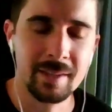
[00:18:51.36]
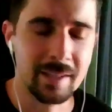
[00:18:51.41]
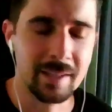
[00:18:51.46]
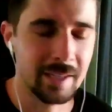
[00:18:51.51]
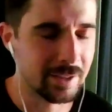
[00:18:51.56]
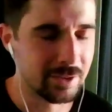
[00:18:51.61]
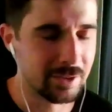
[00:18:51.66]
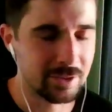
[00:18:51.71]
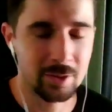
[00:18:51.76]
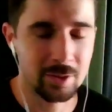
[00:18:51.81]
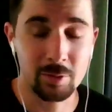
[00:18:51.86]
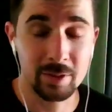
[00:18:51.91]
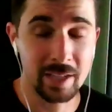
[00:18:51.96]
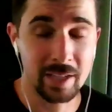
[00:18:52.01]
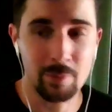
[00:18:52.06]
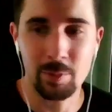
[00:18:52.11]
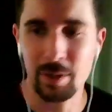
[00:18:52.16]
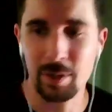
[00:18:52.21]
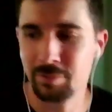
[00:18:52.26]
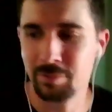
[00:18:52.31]
And so,
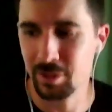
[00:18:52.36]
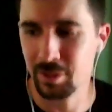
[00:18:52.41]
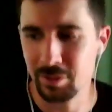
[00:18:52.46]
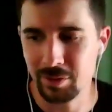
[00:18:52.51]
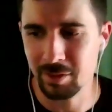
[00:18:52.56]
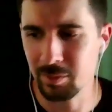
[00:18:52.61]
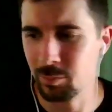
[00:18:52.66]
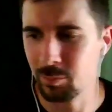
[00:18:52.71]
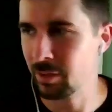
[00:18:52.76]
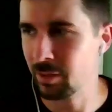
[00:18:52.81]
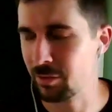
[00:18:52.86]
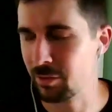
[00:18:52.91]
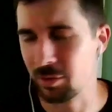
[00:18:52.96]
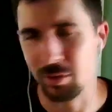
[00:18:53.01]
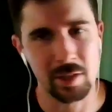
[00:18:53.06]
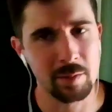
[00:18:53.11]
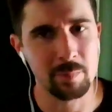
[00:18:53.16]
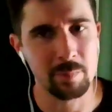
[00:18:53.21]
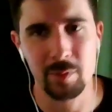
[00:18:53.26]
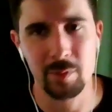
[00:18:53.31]
yeah, we have
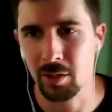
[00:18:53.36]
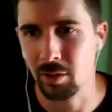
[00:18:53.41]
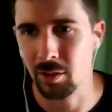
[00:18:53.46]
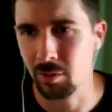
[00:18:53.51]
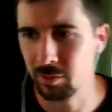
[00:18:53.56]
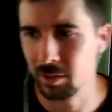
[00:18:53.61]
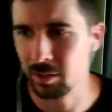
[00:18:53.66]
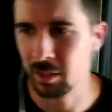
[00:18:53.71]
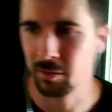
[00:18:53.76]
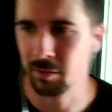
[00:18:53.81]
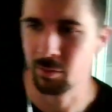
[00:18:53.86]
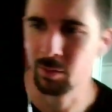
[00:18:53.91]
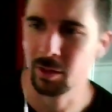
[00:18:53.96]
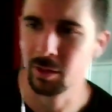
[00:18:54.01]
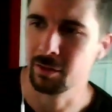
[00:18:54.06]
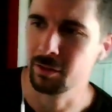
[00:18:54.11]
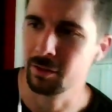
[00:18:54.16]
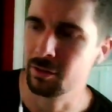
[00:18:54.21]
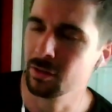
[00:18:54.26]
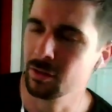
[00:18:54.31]
cooking, native
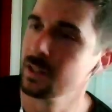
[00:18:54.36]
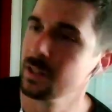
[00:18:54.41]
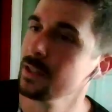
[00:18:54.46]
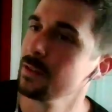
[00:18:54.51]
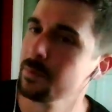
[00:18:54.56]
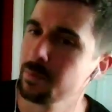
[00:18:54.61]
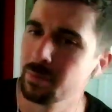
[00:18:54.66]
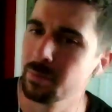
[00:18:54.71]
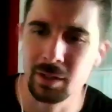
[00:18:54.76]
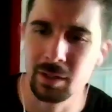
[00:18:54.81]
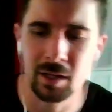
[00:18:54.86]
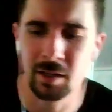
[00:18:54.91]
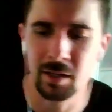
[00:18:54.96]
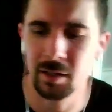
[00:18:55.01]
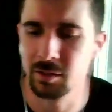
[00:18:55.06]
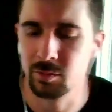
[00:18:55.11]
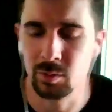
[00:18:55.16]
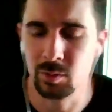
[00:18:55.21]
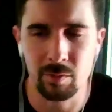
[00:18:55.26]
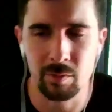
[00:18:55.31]
Hawaiian cooking
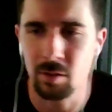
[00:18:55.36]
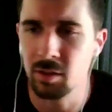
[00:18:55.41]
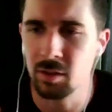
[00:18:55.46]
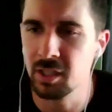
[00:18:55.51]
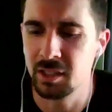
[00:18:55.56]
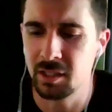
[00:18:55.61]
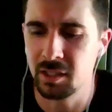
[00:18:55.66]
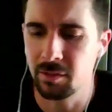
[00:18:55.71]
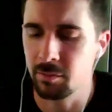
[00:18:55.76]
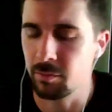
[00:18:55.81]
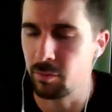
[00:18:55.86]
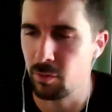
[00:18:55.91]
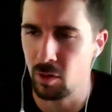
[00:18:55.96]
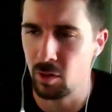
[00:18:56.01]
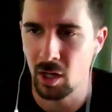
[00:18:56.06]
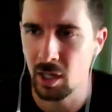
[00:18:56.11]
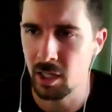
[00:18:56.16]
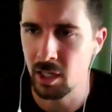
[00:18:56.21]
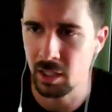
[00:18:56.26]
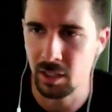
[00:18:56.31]
bananas. We have all these different
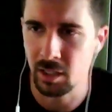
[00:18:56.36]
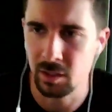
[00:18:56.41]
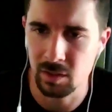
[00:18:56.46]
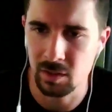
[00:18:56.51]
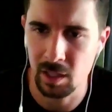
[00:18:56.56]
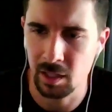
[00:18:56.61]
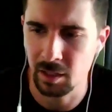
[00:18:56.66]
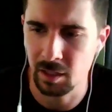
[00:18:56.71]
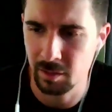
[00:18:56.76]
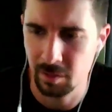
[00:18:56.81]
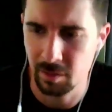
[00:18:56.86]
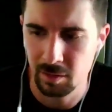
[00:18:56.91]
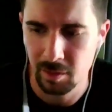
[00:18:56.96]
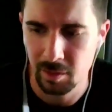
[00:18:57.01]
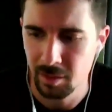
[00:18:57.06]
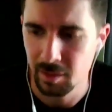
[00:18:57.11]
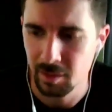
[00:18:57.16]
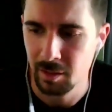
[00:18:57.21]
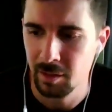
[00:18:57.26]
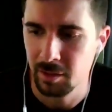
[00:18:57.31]
varieties that
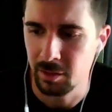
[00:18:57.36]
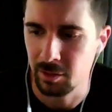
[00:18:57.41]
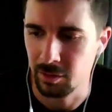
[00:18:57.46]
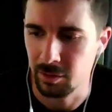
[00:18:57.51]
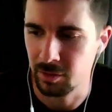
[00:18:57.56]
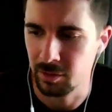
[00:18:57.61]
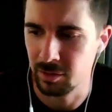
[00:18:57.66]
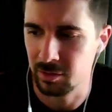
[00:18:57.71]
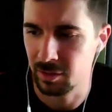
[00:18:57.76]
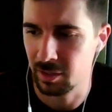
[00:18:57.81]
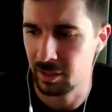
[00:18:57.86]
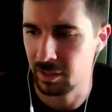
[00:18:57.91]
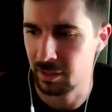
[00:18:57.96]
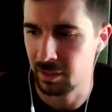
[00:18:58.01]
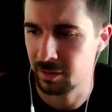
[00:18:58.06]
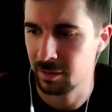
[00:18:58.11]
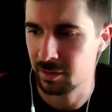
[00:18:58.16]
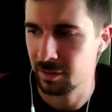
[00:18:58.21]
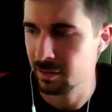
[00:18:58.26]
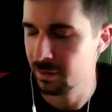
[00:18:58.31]
you just
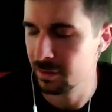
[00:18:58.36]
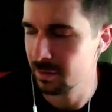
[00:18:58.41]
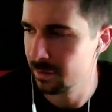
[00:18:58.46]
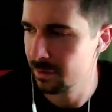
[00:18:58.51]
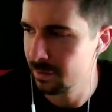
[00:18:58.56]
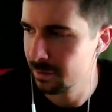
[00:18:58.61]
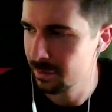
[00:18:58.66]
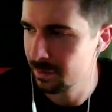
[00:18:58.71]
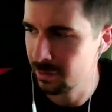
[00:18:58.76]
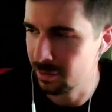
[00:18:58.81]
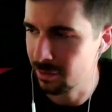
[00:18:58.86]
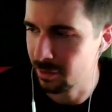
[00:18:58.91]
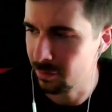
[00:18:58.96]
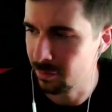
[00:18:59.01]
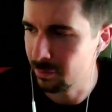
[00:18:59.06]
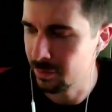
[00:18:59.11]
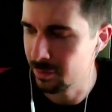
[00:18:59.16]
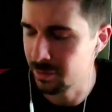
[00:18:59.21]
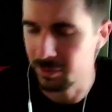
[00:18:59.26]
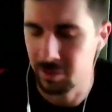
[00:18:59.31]
like,
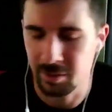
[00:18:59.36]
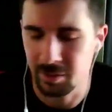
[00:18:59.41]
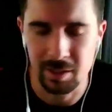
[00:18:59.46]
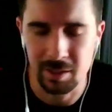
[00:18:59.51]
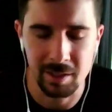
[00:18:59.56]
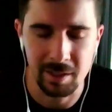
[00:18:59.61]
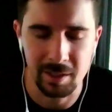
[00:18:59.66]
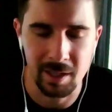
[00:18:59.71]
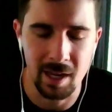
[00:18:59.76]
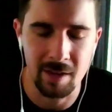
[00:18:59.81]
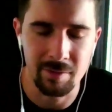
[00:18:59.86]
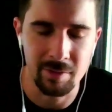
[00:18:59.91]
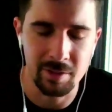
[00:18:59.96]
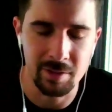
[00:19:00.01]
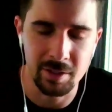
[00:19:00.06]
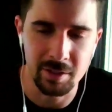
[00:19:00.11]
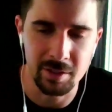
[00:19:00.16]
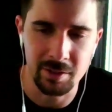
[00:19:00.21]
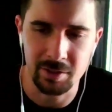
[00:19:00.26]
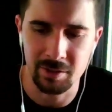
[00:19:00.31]
when you just eat a
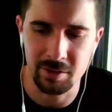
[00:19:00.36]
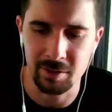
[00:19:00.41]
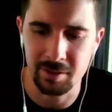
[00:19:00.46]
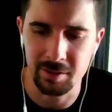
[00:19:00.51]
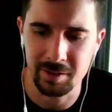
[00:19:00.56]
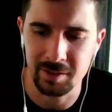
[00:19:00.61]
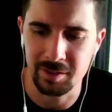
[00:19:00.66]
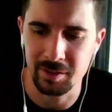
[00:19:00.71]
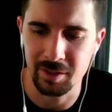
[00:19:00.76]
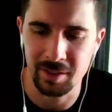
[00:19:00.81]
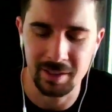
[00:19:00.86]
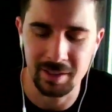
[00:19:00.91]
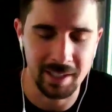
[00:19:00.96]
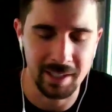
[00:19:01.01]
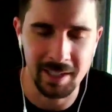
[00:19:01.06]
Cavendish, it's like, I